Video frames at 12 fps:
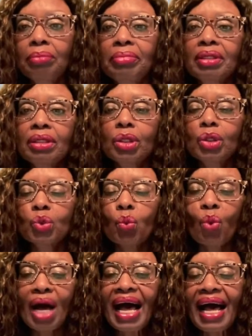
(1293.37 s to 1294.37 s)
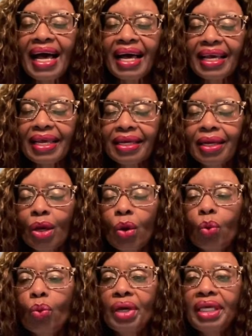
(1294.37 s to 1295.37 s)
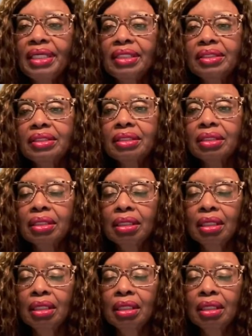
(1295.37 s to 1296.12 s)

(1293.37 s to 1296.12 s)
Because why waste